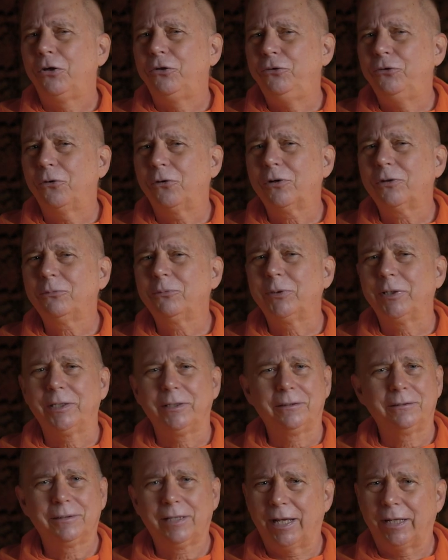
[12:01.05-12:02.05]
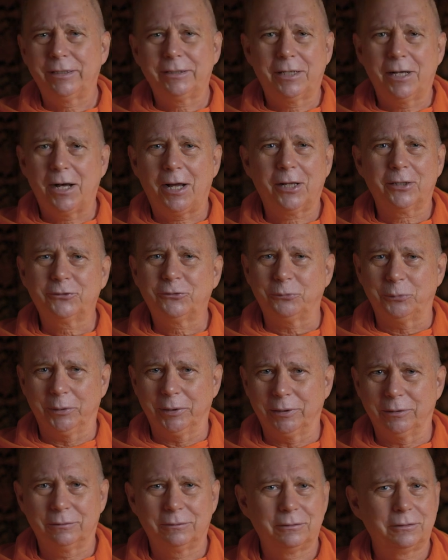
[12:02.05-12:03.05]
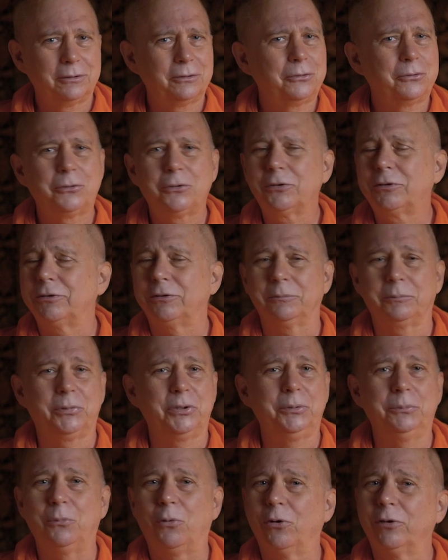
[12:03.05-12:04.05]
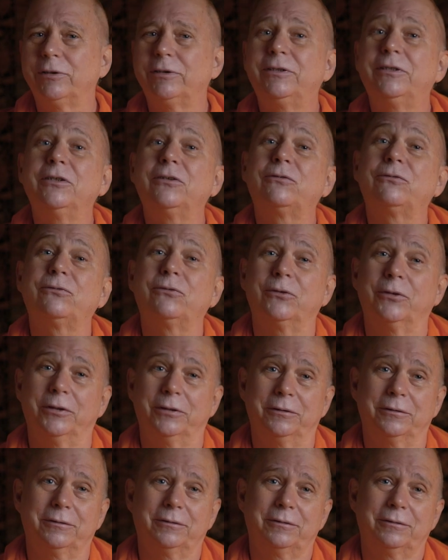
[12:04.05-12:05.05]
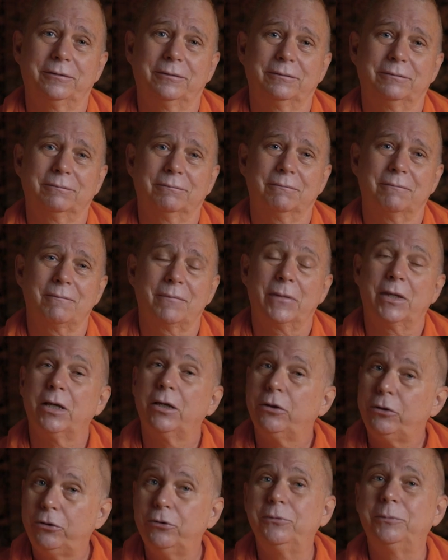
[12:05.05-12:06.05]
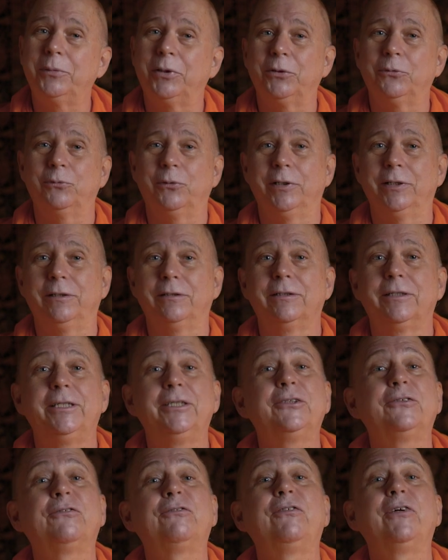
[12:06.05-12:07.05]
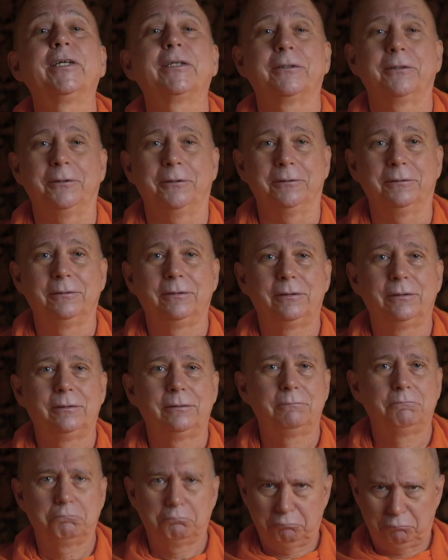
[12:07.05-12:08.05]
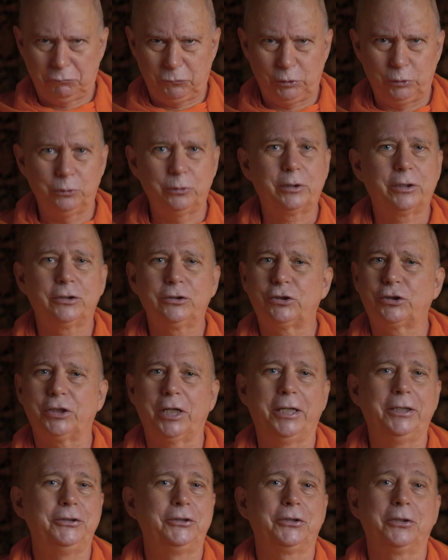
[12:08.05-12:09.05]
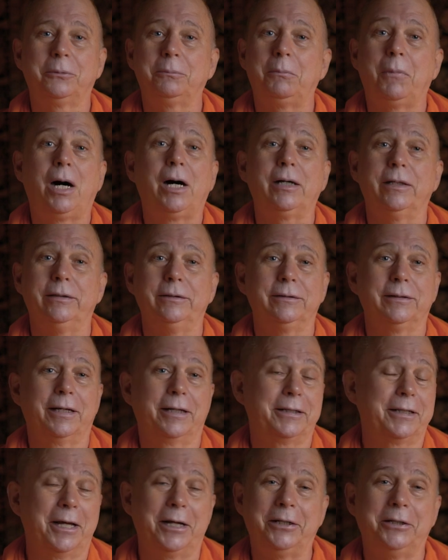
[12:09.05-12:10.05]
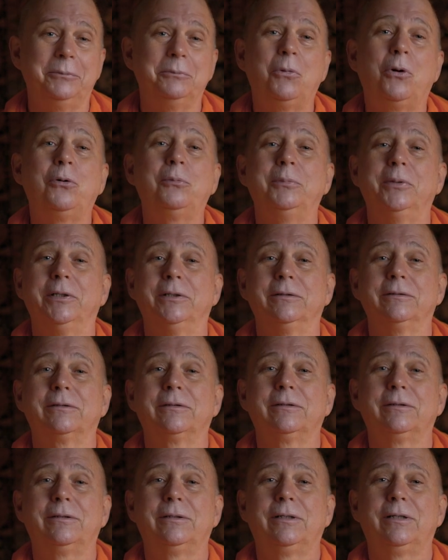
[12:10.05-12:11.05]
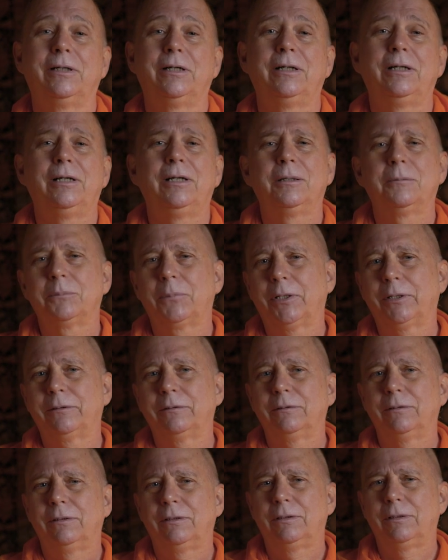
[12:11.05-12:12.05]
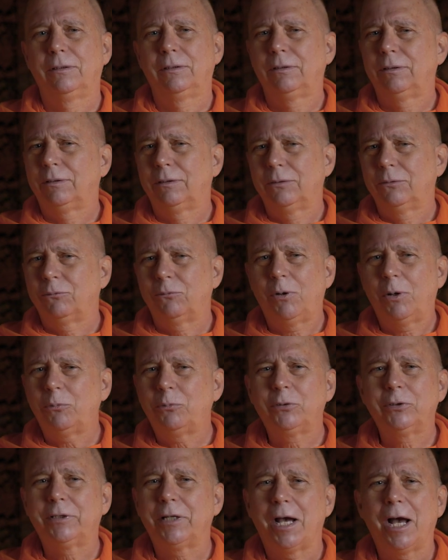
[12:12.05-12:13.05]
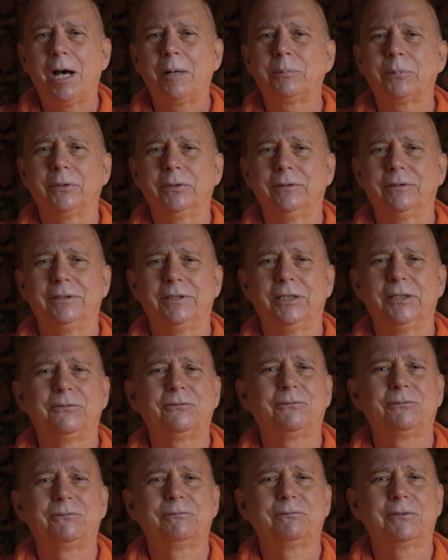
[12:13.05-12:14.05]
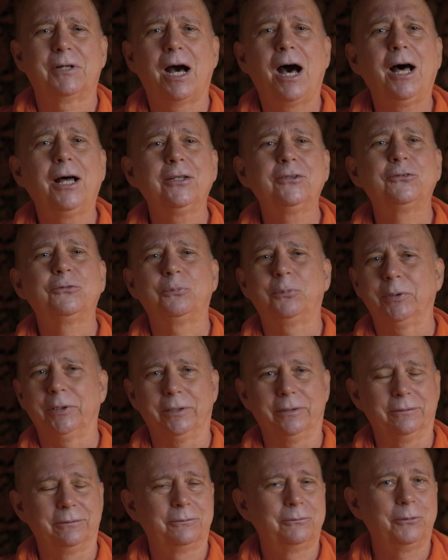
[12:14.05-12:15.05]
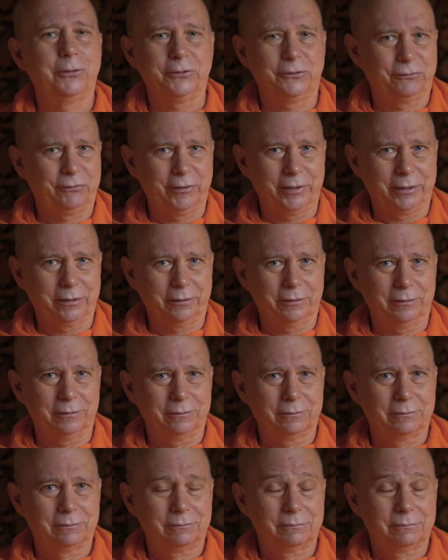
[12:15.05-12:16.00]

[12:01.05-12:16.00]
Your will and God's will couldn't be more different. Human will is fickle. You can change your mind at any moment. But what would happen if God's will was fickle?